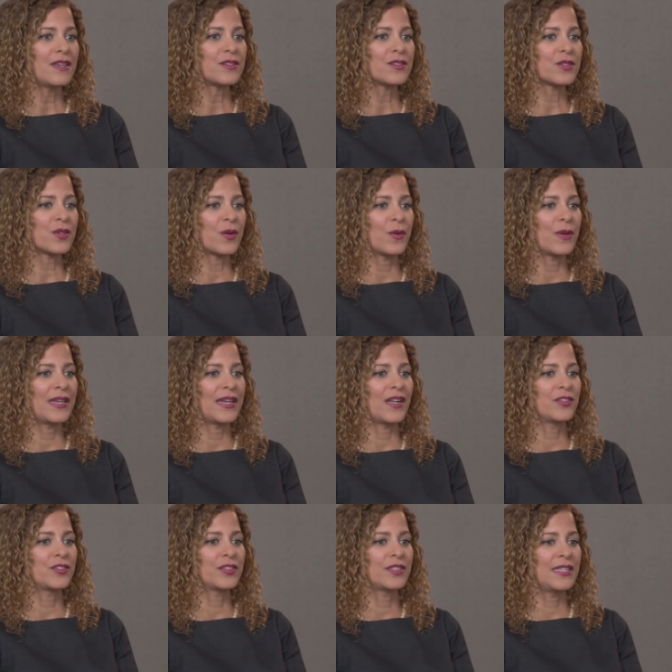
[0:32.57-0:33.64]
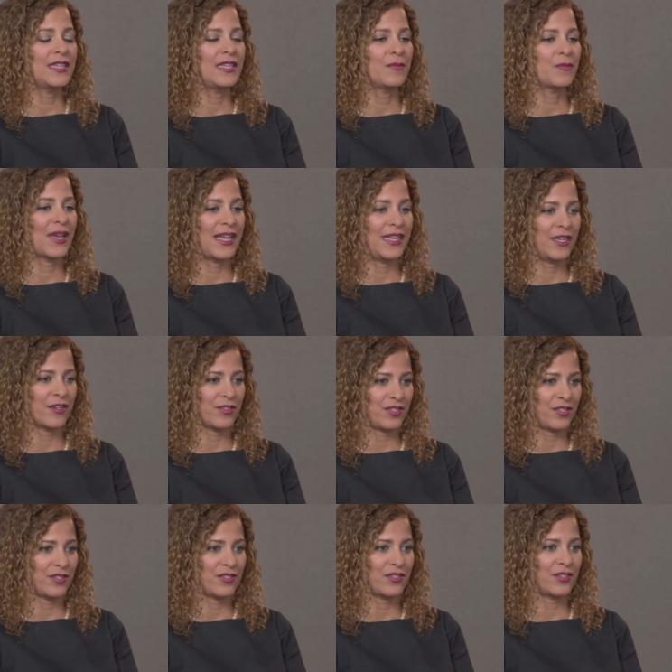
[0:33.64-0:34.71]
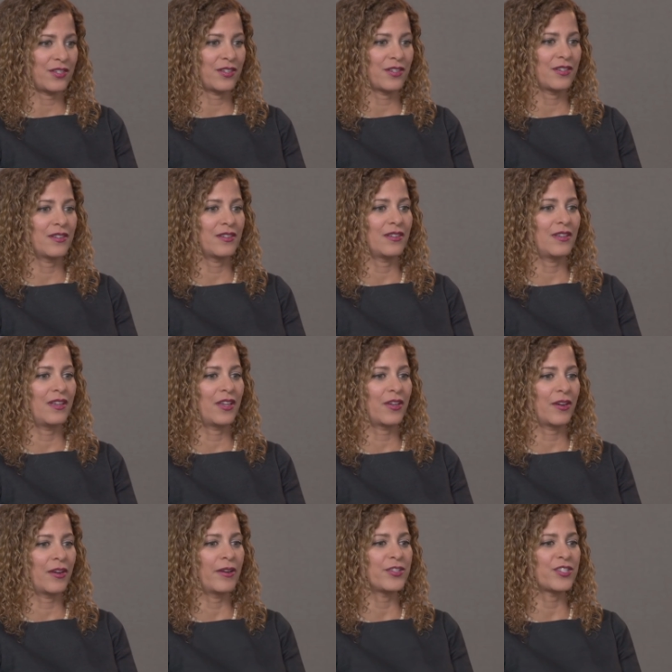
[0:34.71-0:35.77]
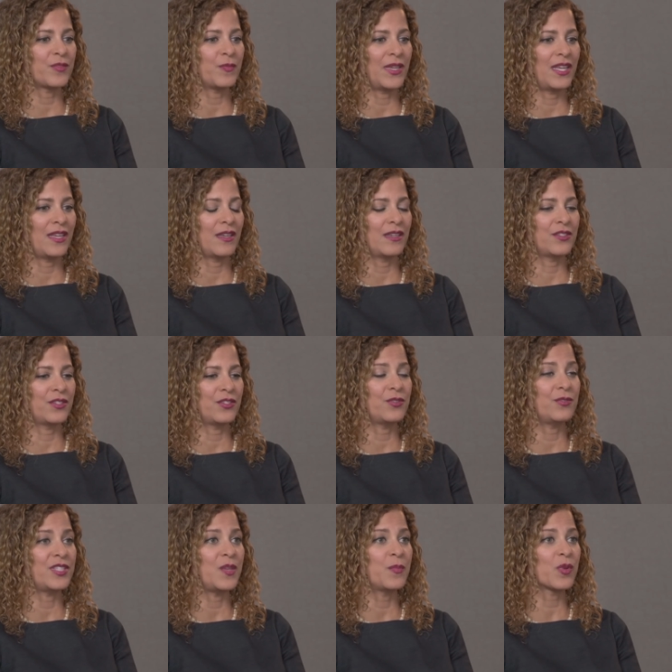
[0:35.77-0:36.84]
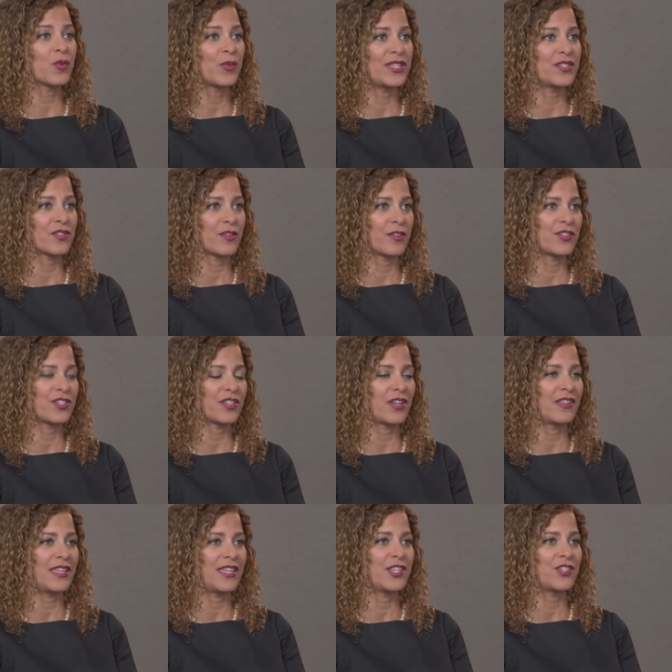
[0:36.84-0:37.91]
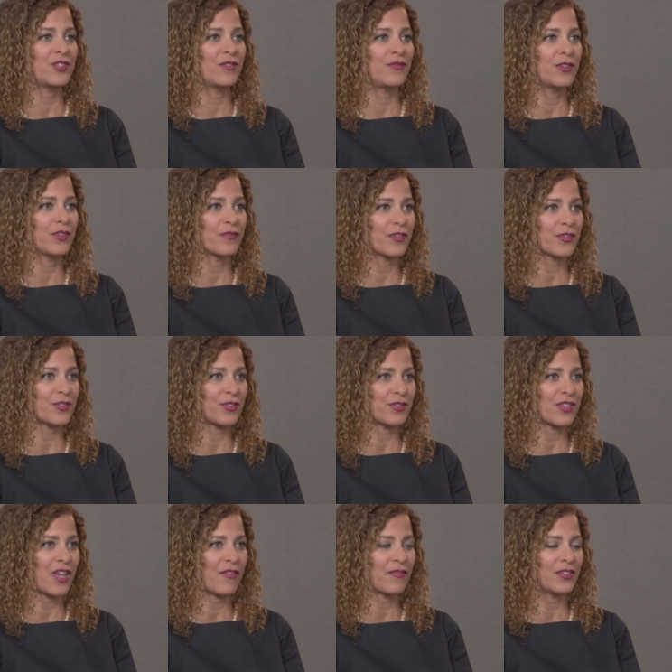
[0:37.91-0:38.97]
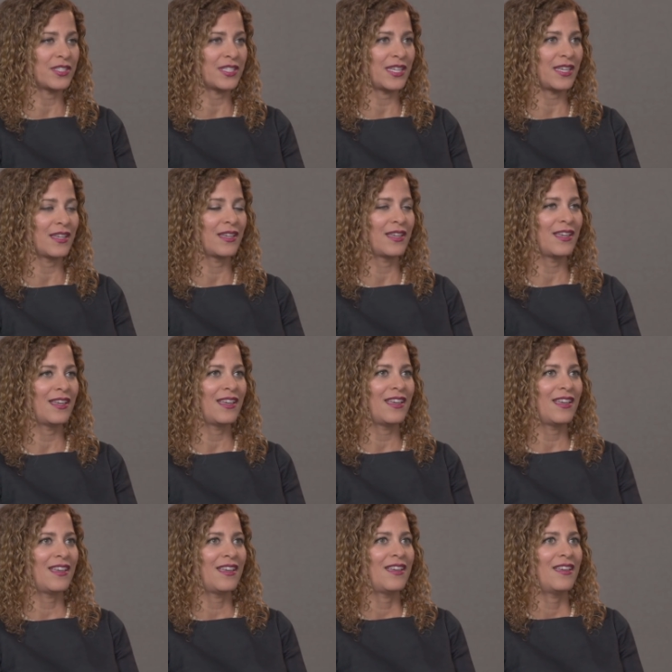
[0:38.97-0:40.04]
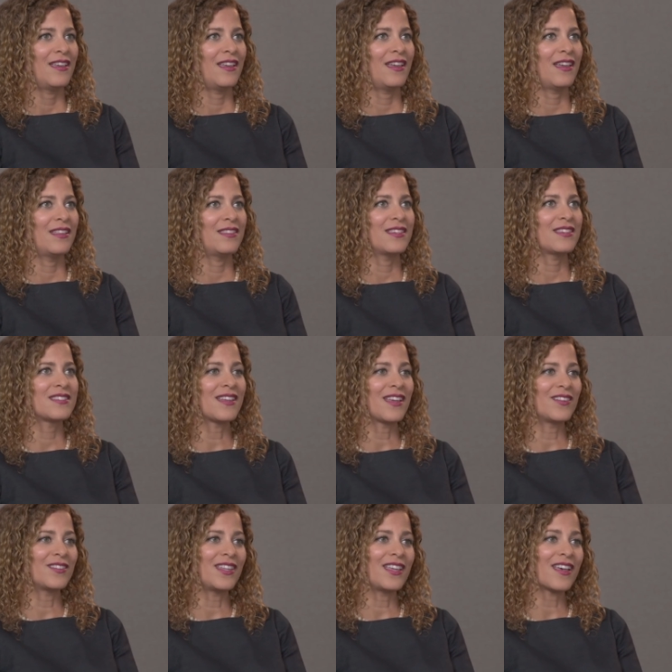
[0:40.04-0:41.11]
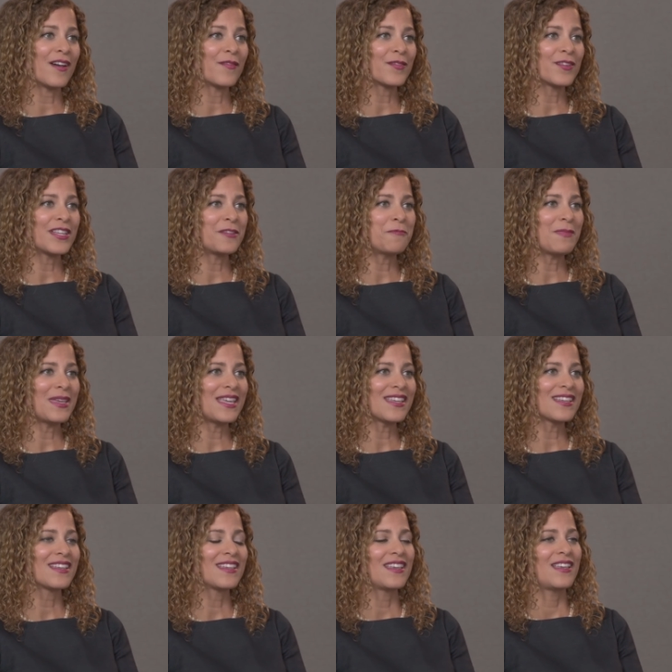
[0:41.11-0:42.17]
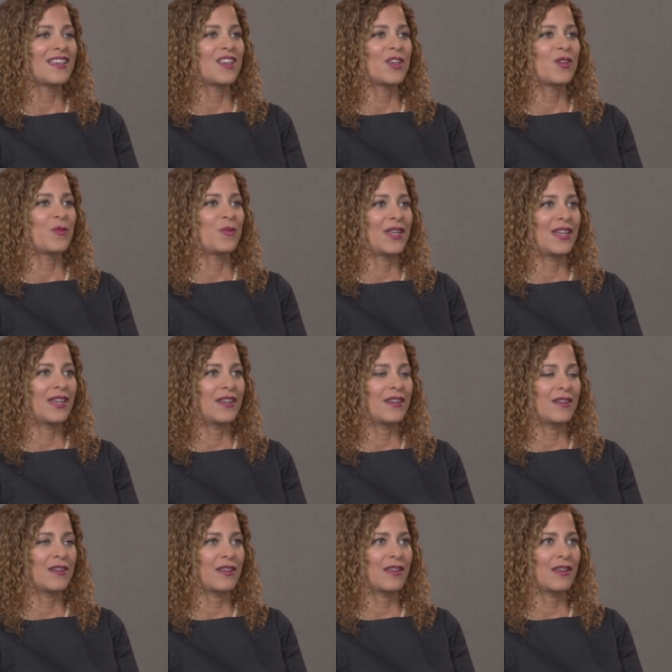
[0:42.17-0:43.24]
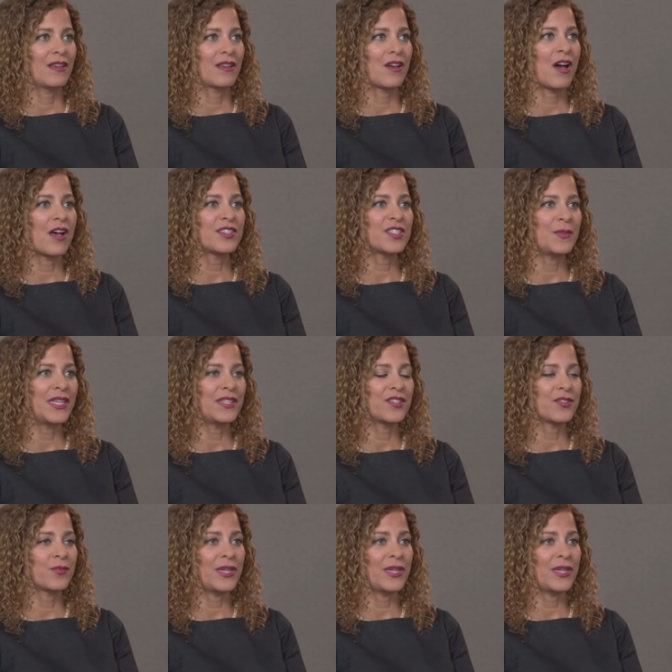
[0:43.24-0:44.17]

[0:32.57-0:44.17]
So an elderly pioneer sister encouraged me to do deeper research on the issue of universal sovereignty. And this not only comforted me, but it caused me to